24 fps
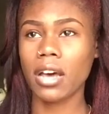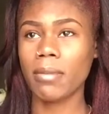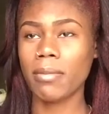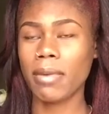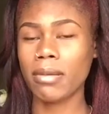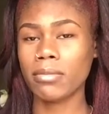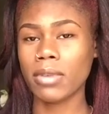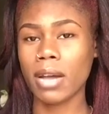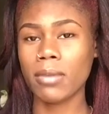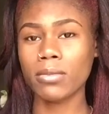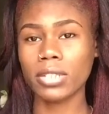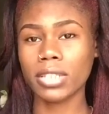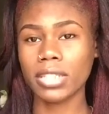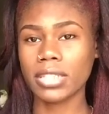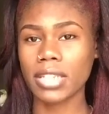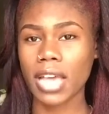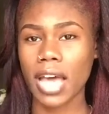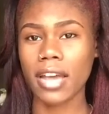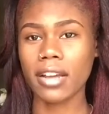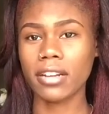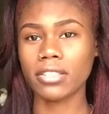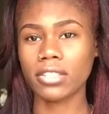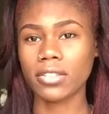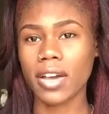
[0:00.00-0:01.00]
I'm really
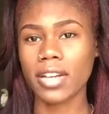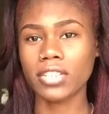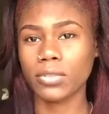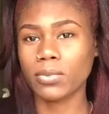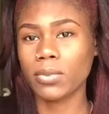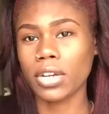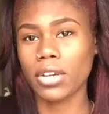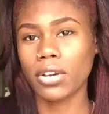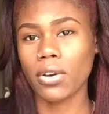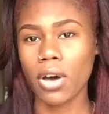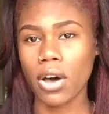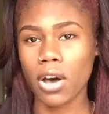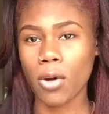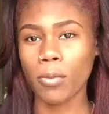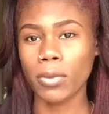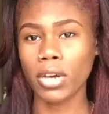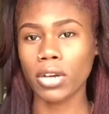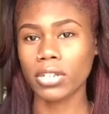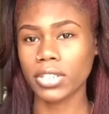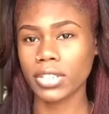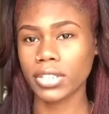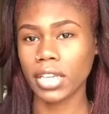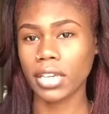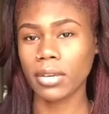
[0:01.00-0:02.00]
tired. So I just wanna go home and
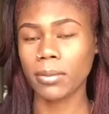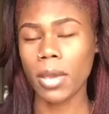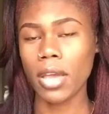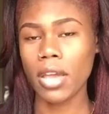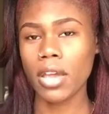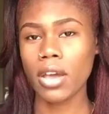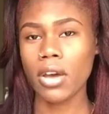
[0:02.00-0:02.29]
go to sleep